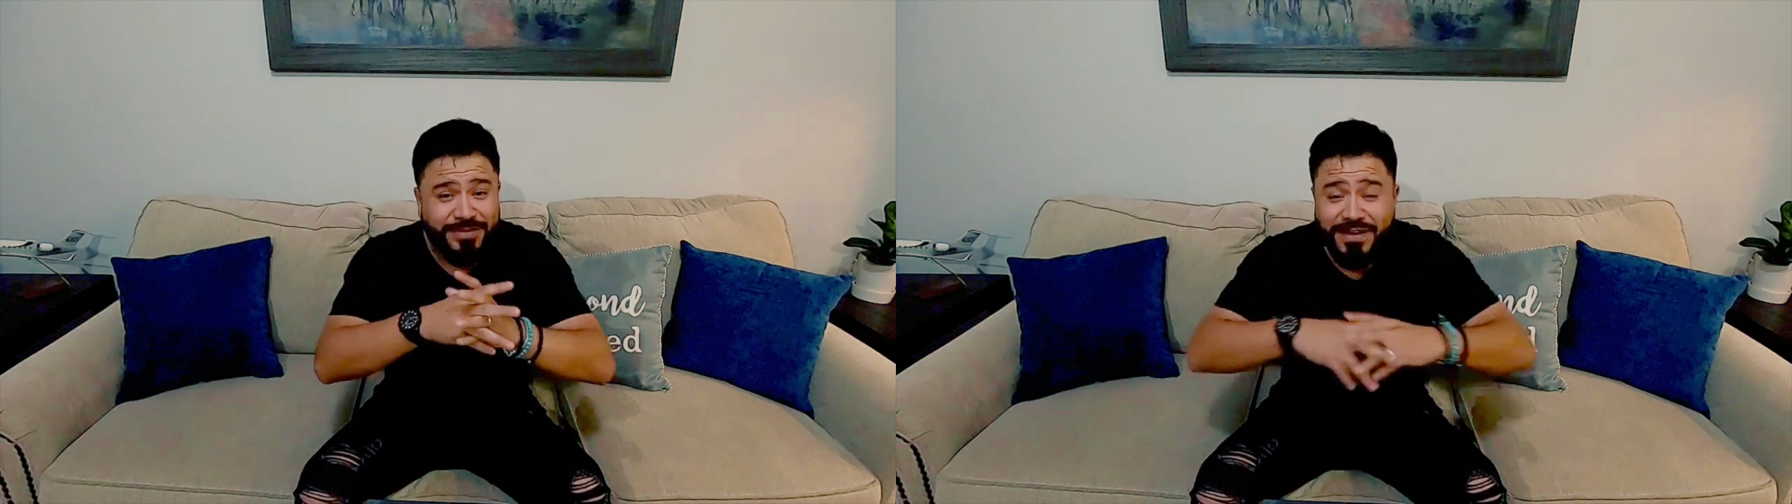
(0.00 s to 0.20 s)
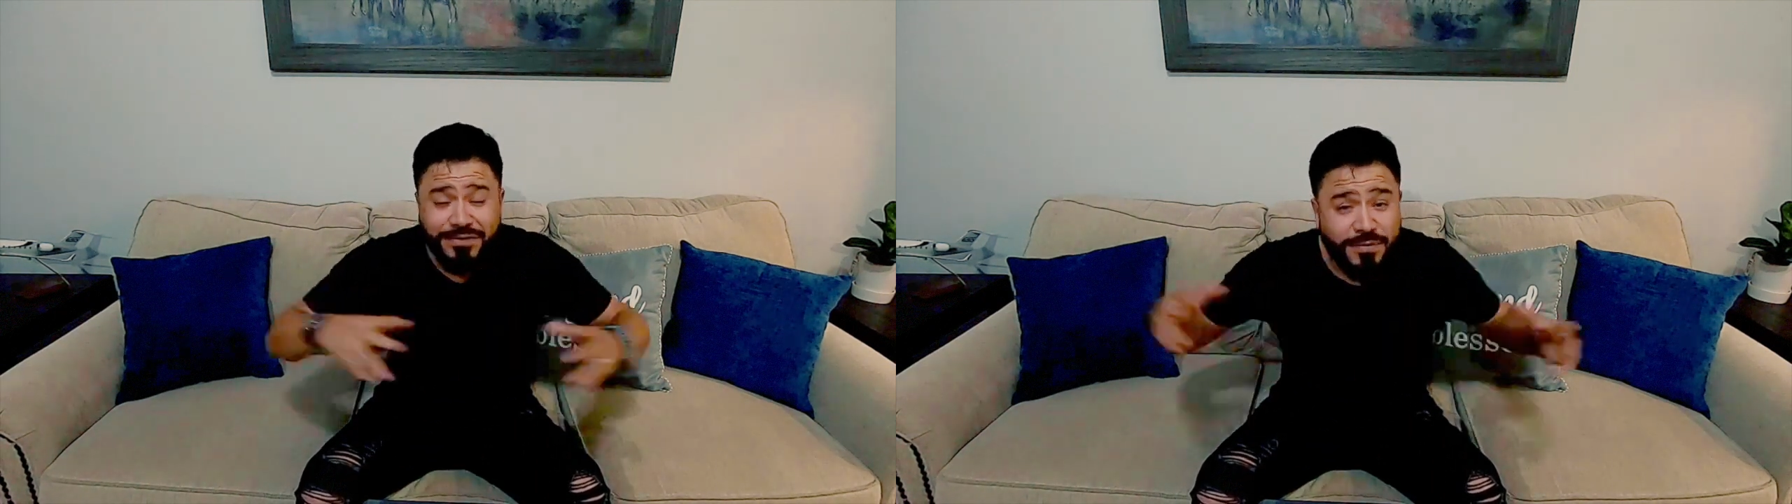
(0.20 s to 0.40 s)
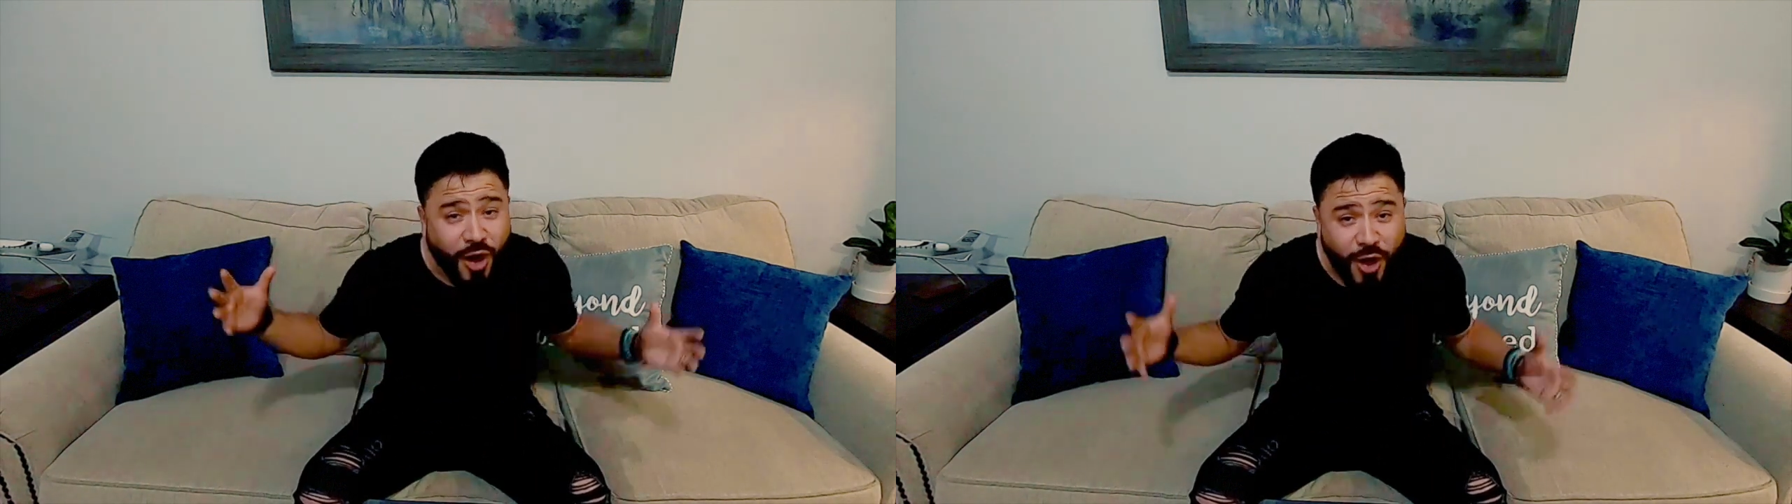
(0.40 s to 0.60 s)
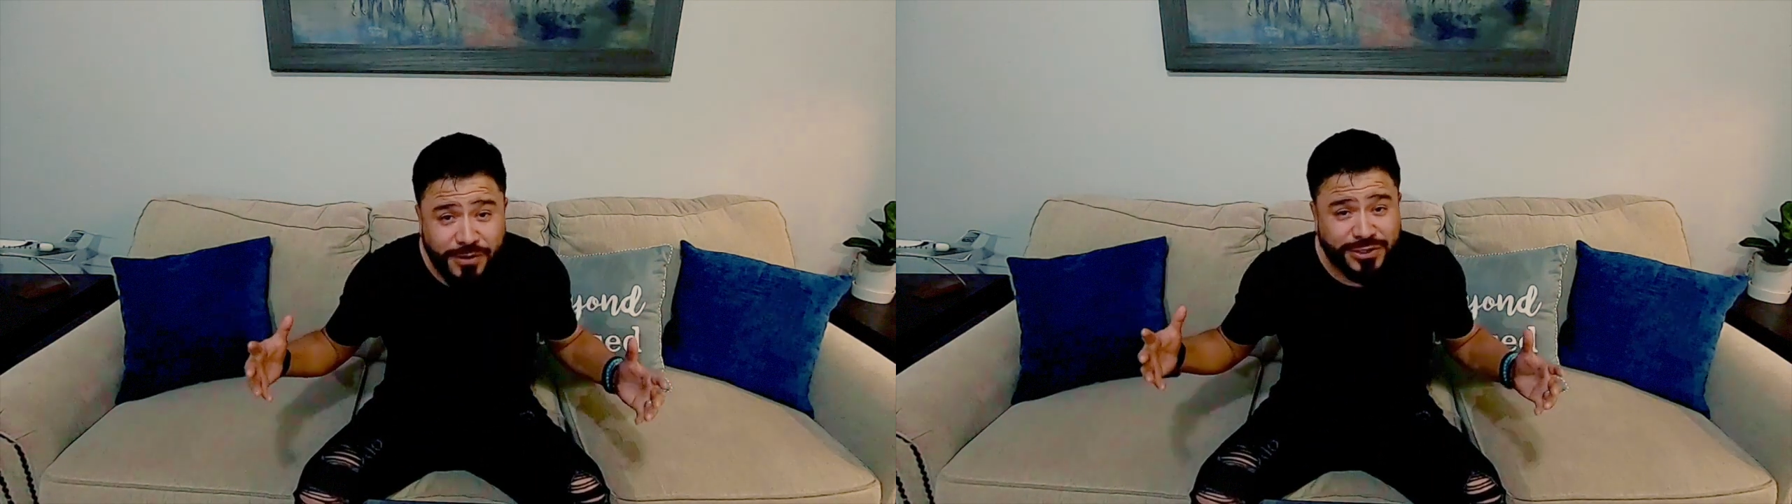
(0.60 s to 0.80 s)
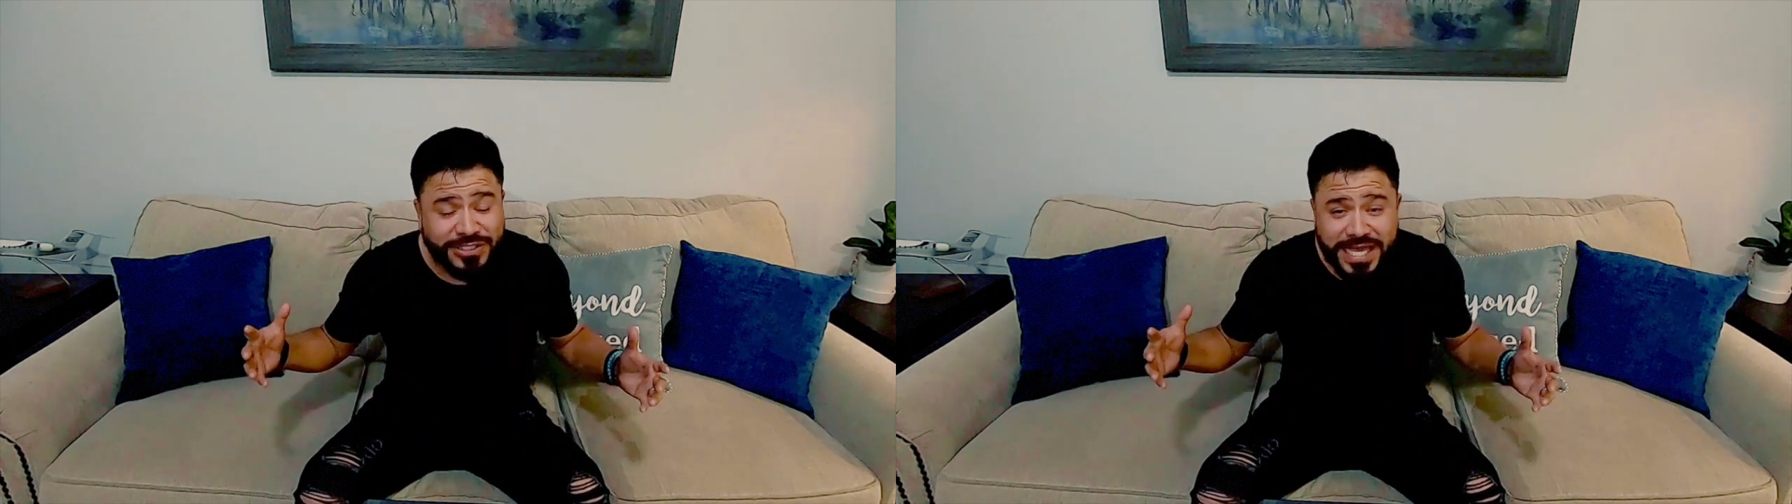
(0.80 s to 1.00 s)
left him
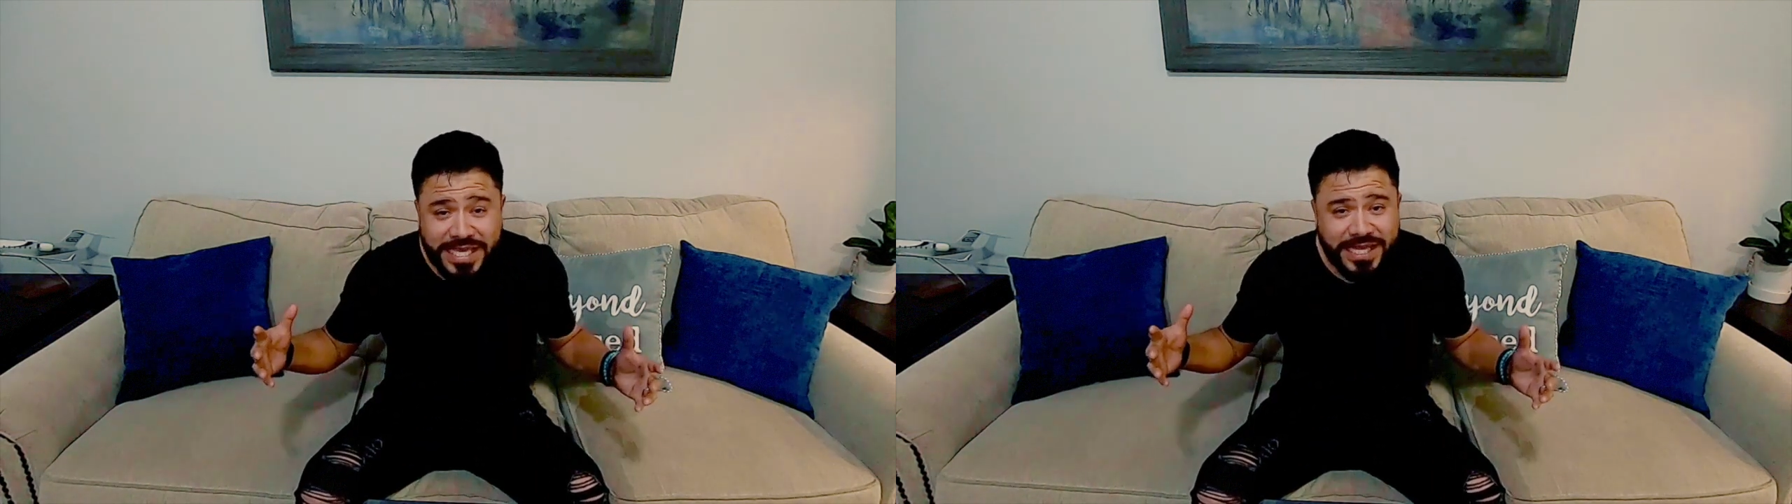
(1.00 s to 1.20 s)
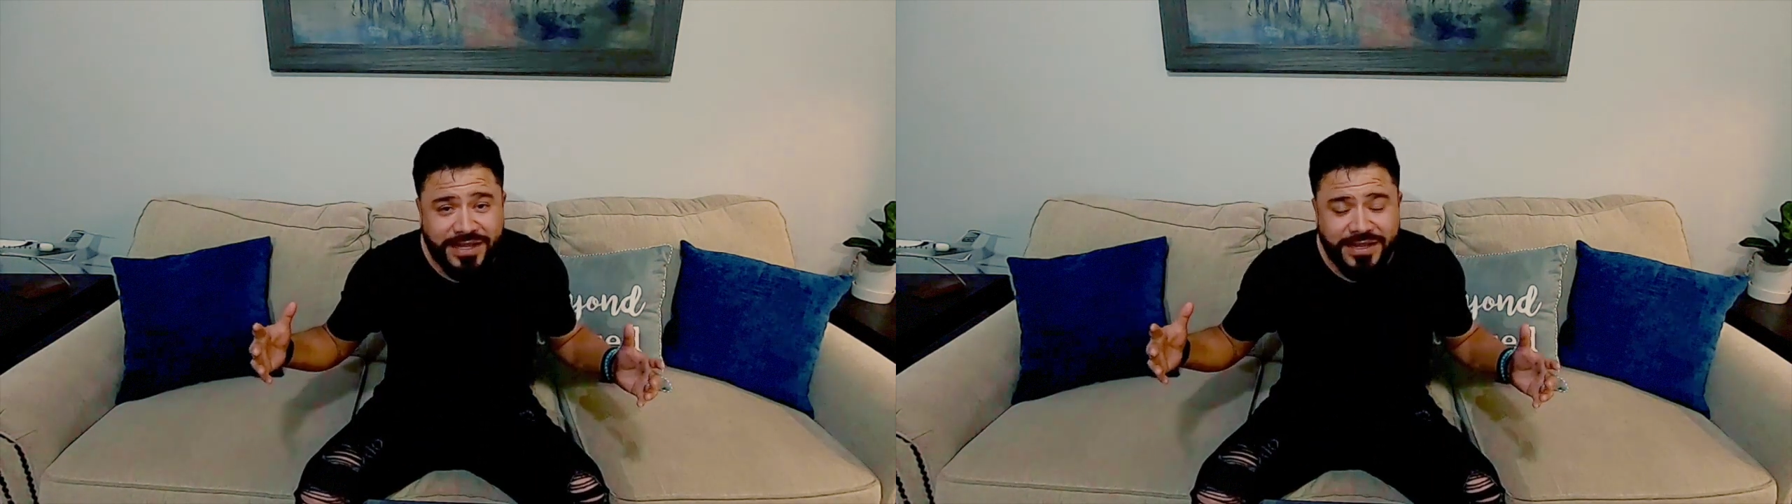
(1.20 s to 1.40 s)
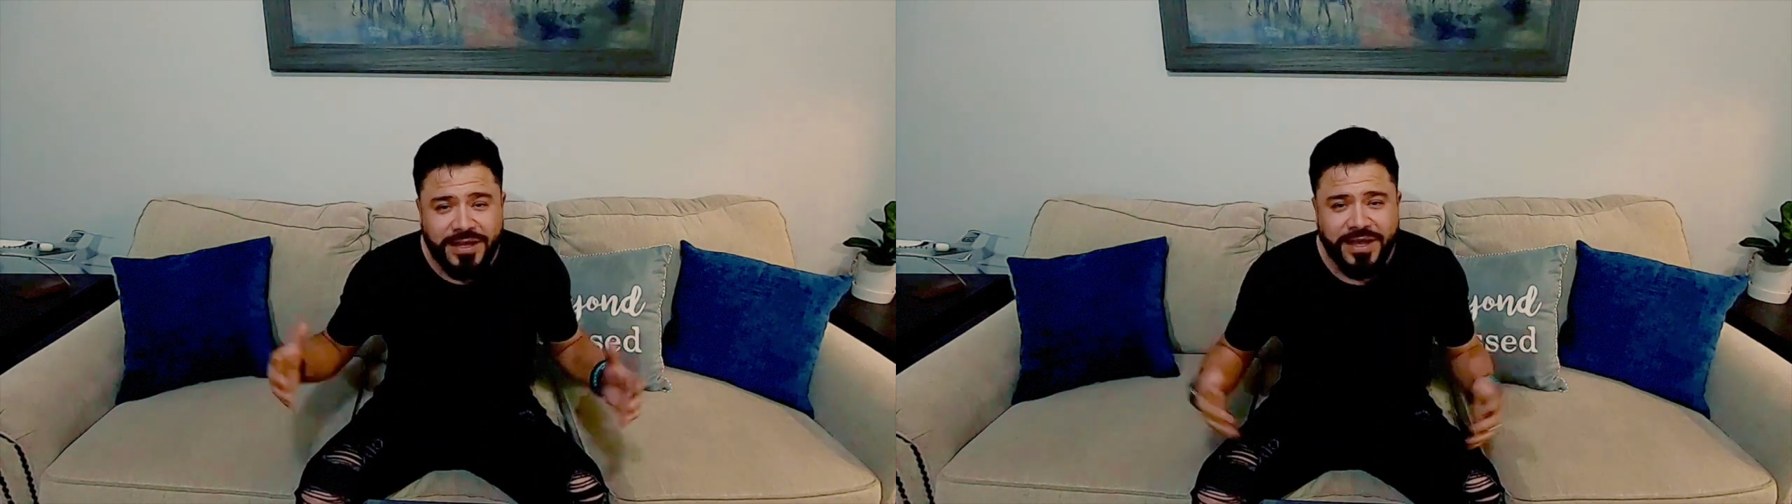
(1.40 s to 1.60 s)
almost naked.